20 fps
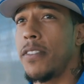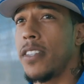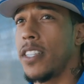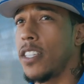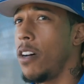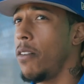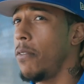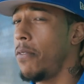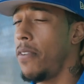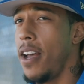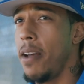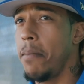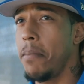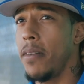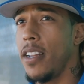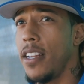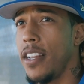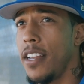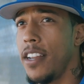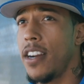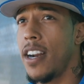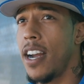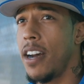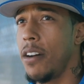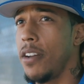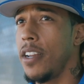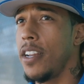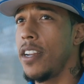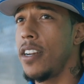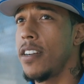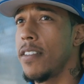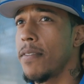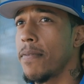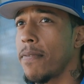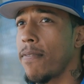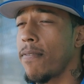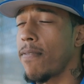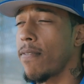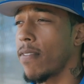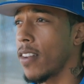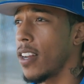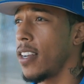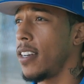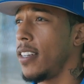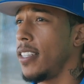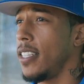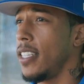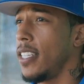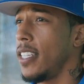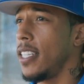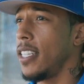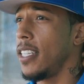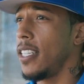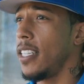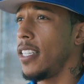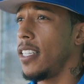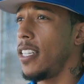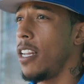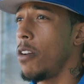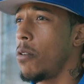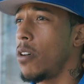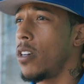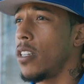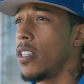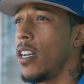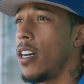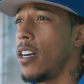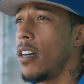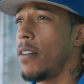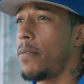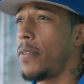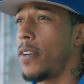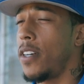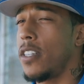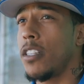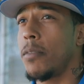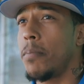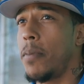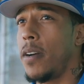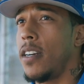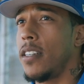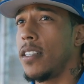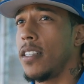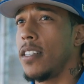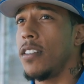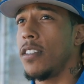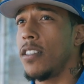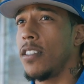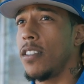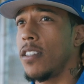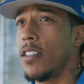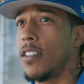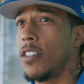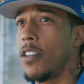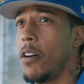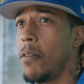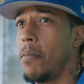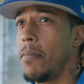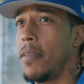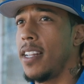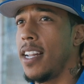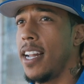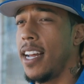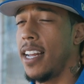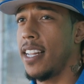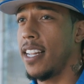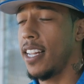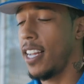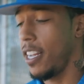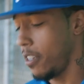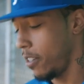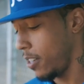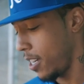some family here, out here. They were the first person who told me that I, I